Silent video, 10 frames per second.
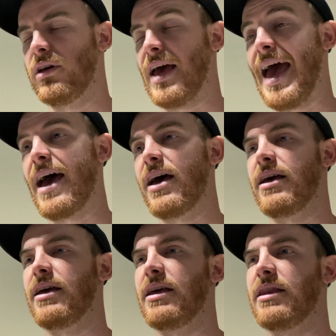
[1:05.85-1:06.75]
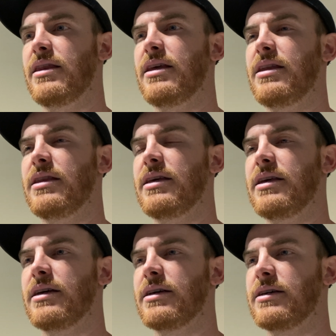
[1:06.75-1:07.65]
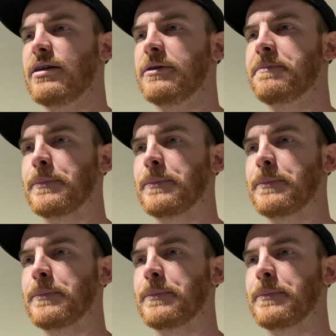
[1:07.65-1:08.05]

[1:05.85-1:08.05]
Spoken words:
hat and then the